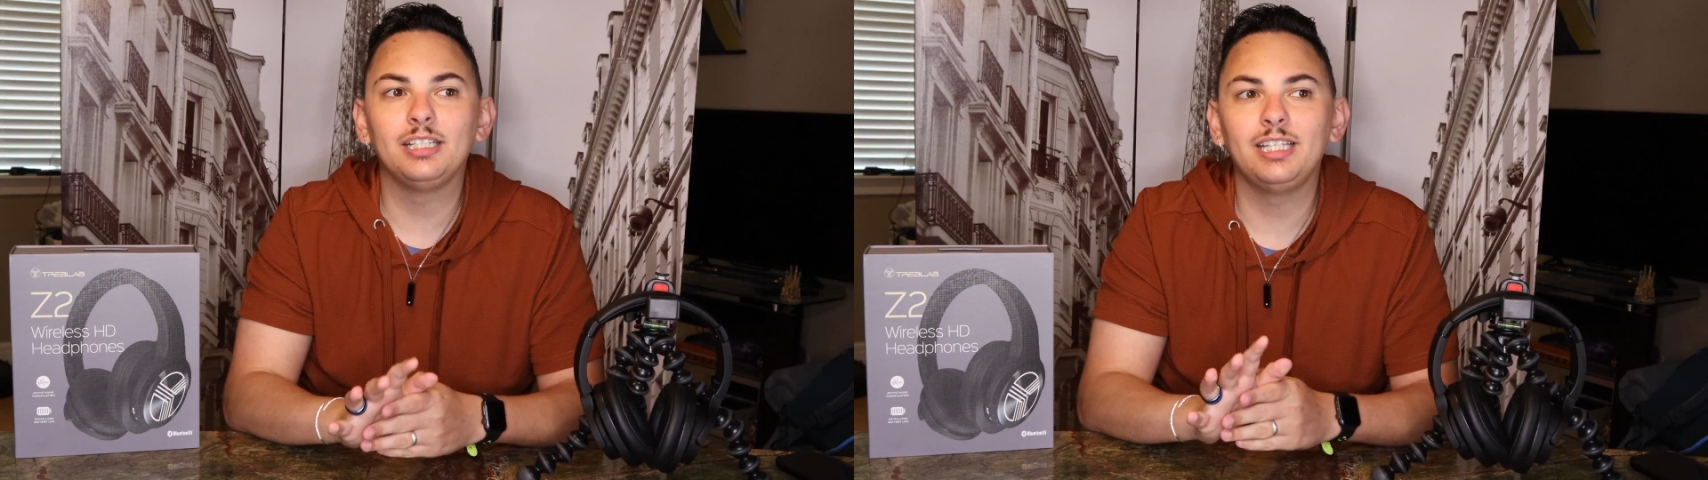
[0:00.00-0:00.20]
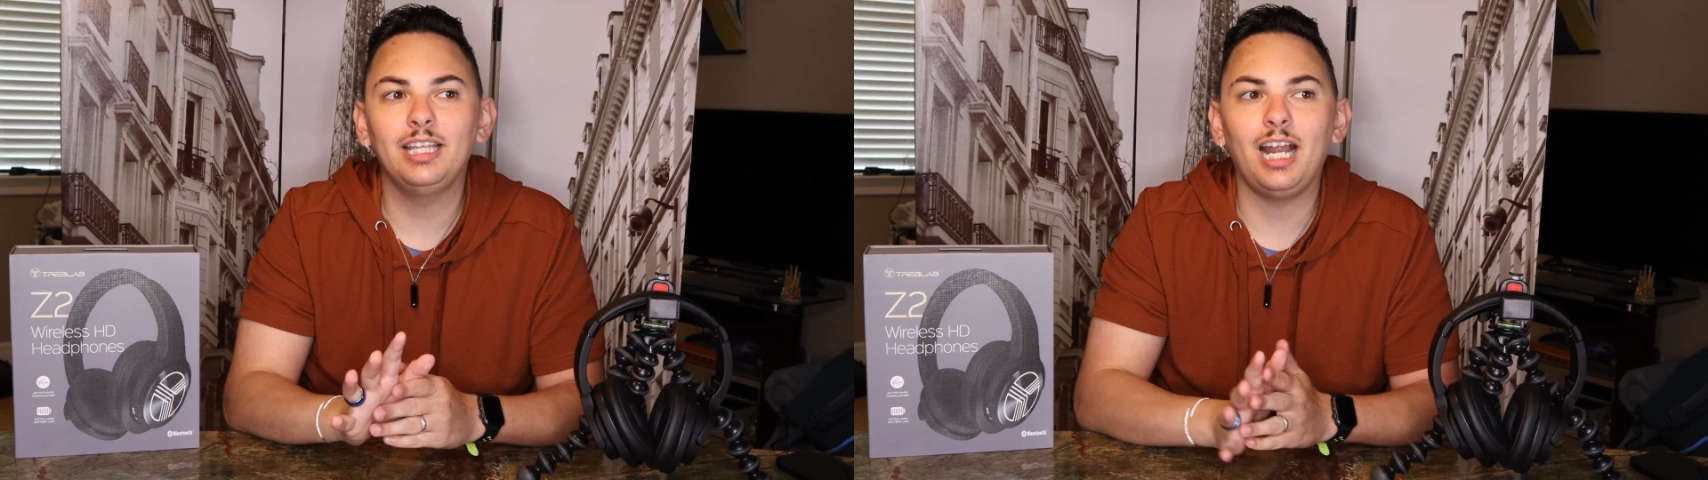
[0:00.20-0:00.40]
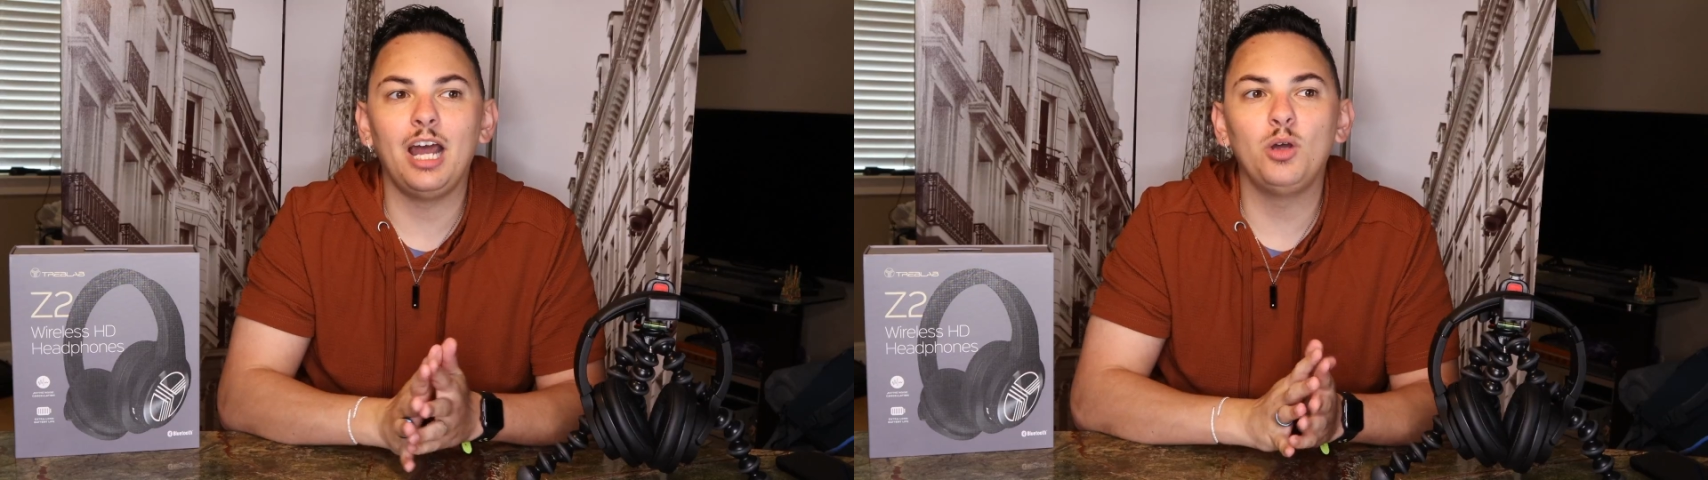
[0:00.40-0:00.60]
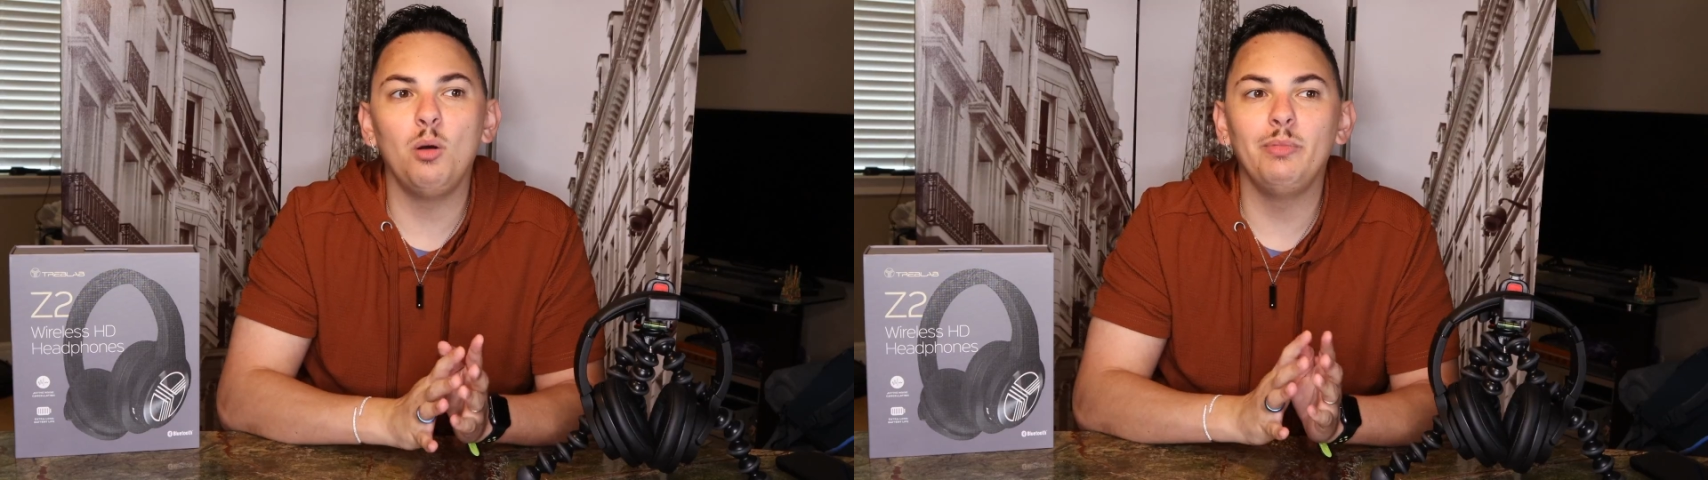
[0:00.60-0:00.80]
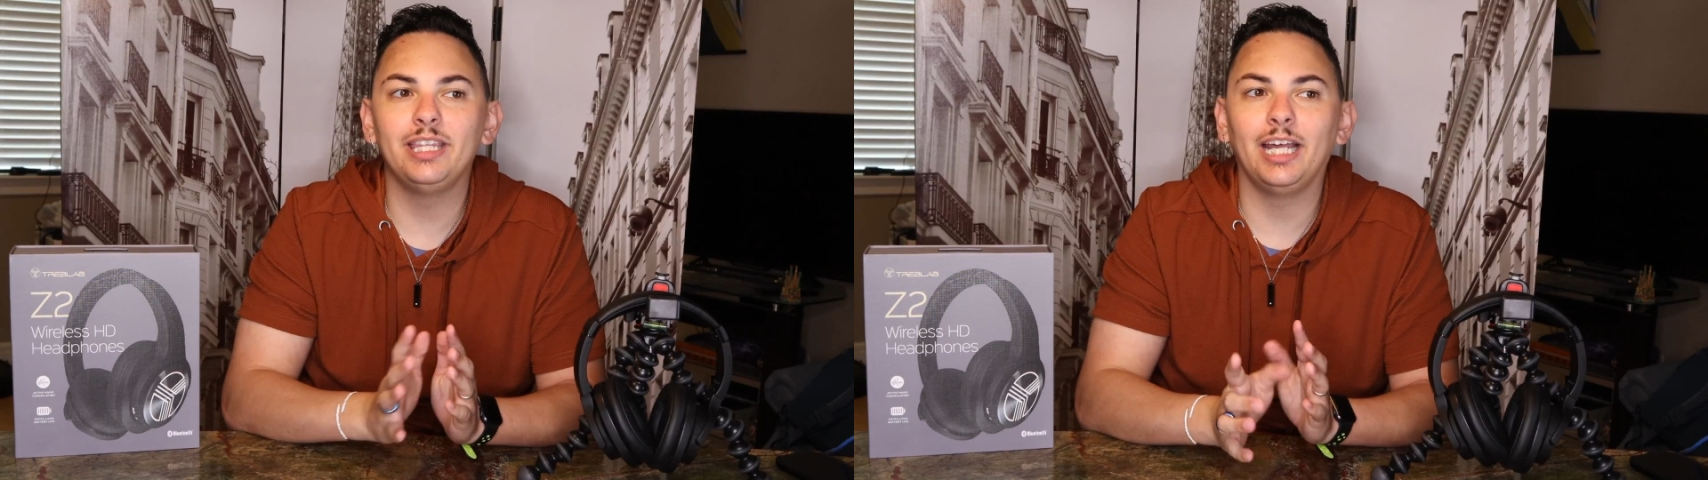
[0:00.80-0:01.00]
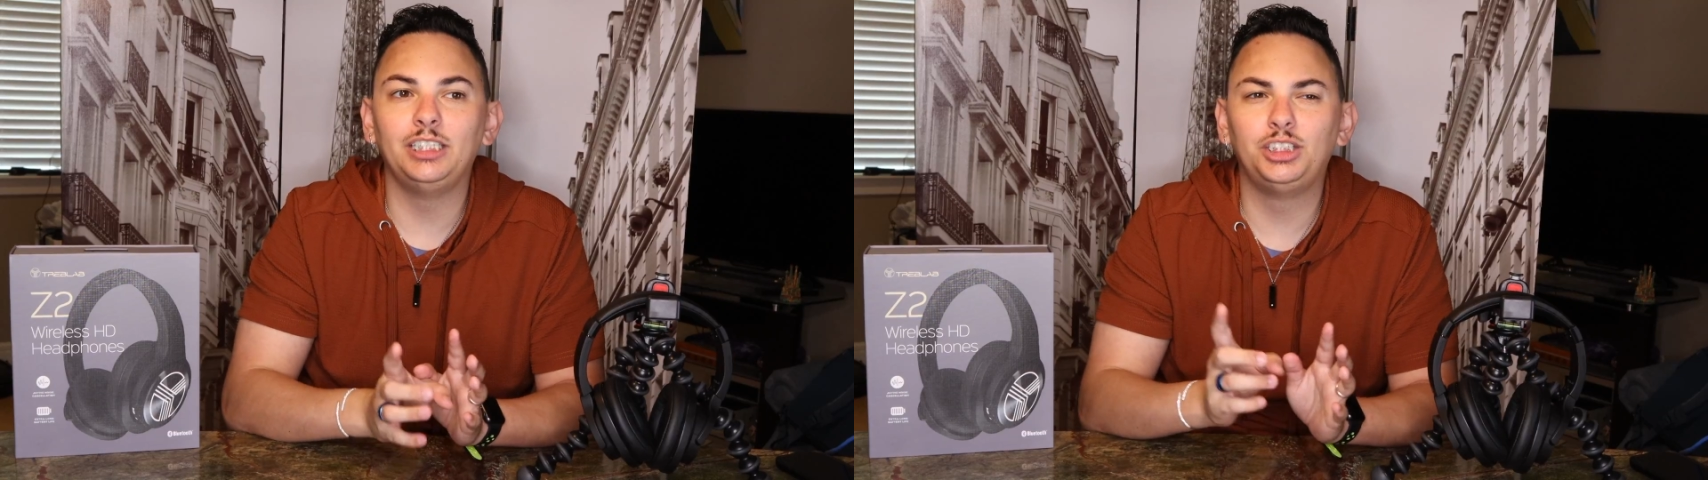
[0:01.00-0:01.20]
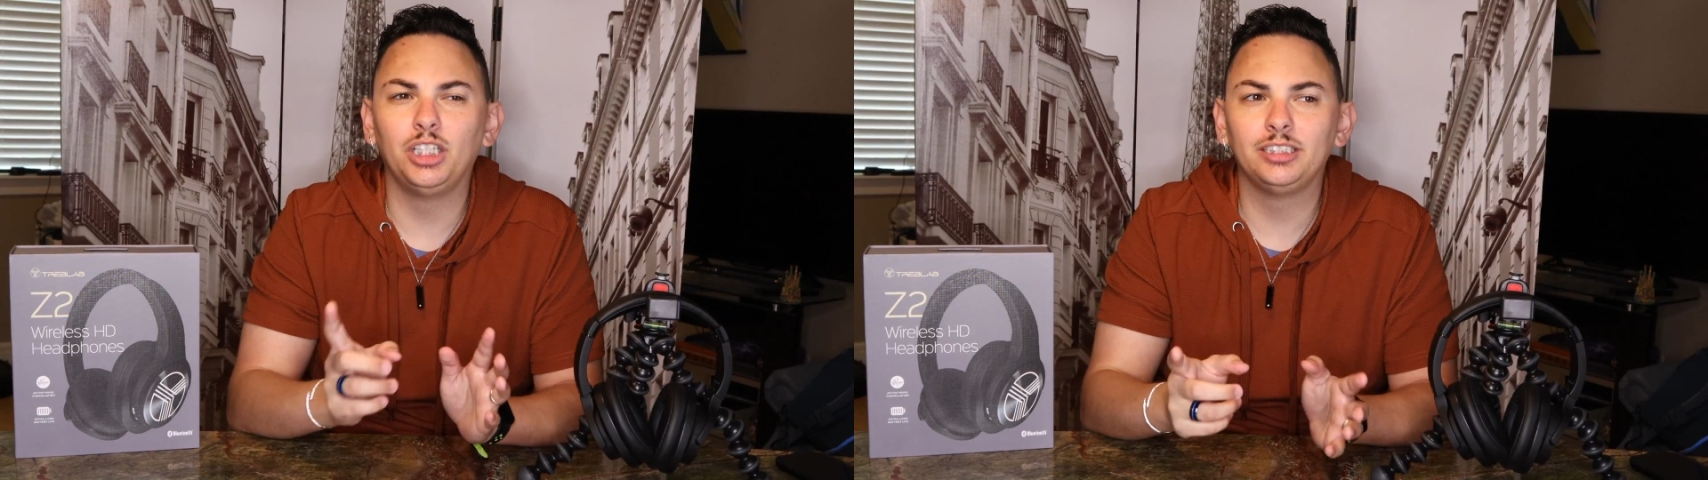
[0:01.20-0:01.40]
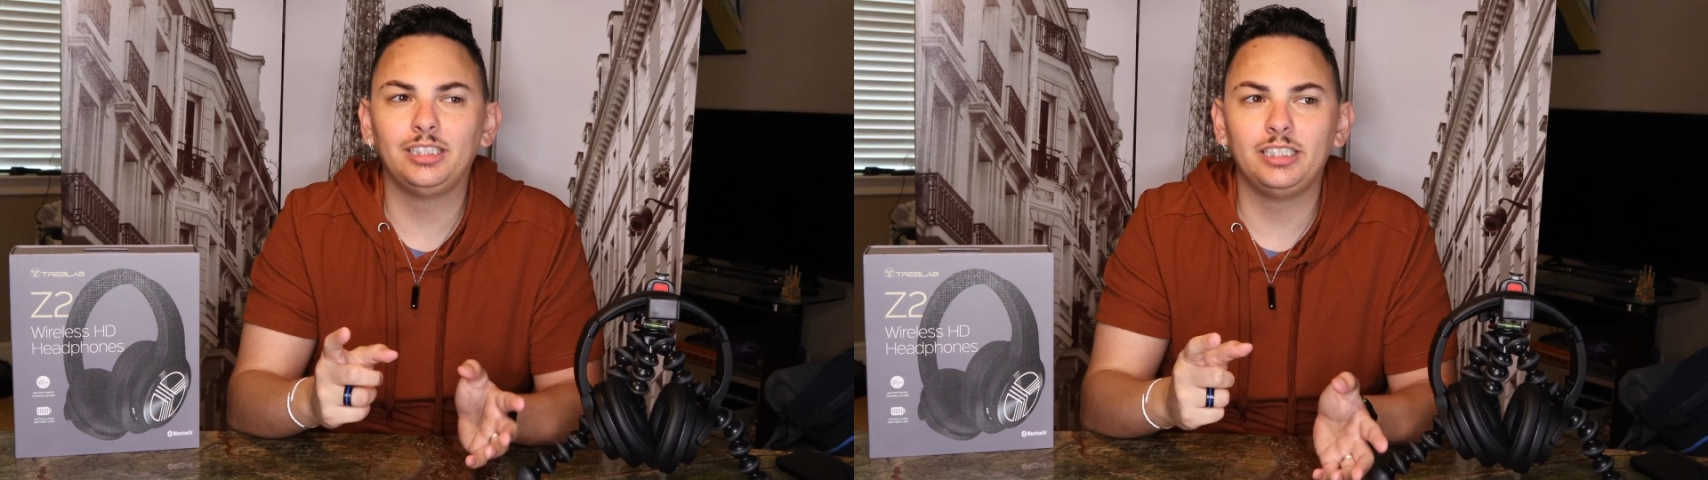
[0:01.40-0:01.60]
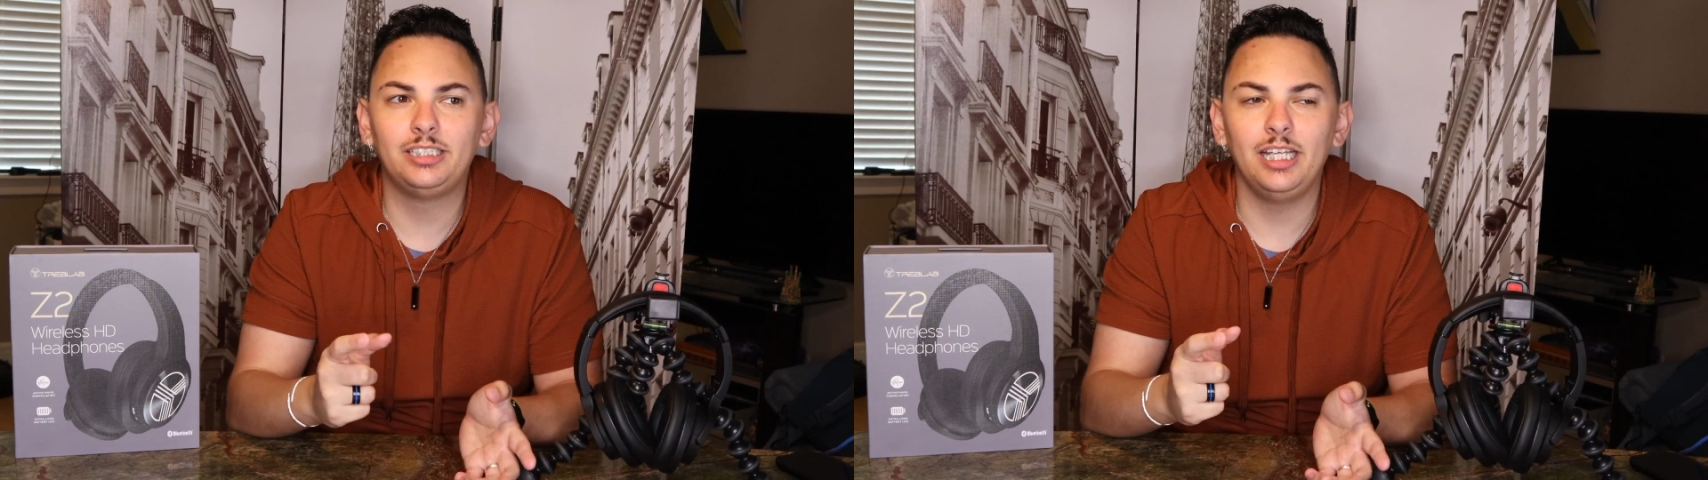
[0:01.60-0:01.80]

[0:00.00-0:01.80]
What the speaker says: I say that, I don't mean that it just